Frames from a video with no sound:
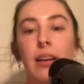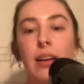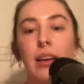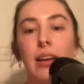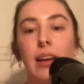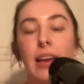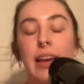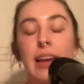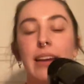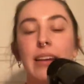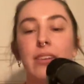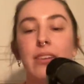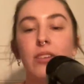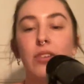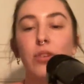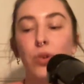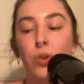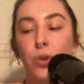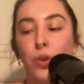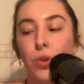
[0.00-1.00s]
he
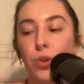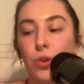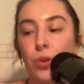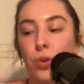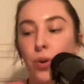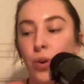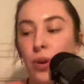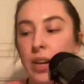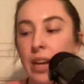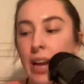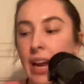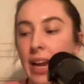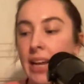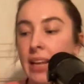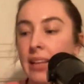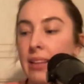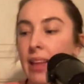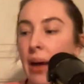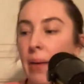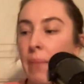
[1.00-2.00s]
didn't
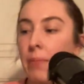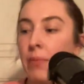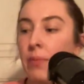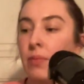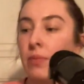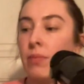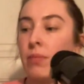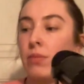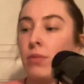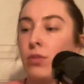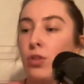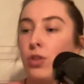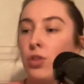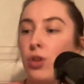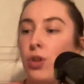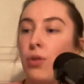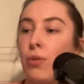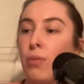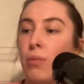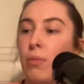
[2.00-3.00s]
create them
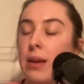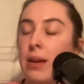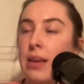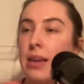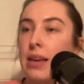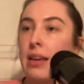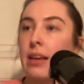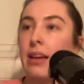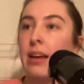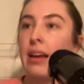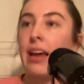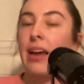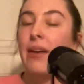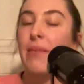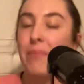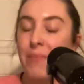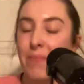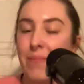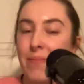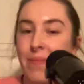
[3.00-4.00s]
to be
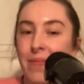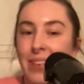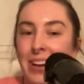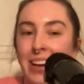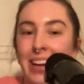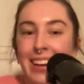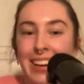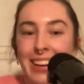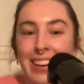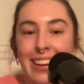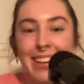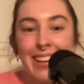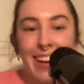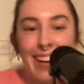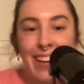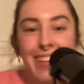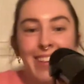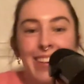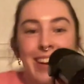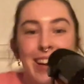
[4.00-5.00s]
him,
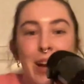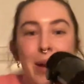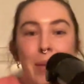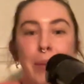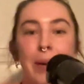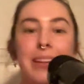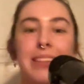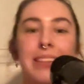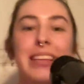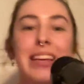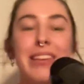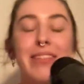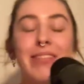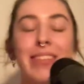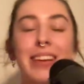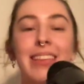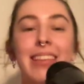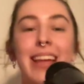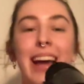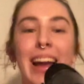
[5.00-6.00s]
because
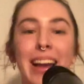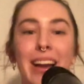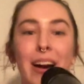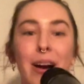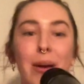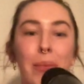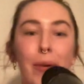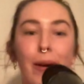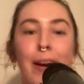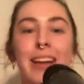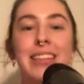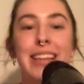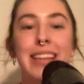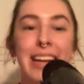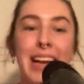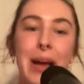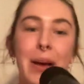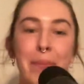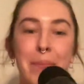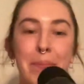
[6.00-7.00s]
even they are praising
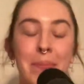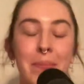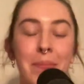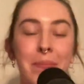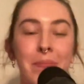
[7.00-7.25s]
him.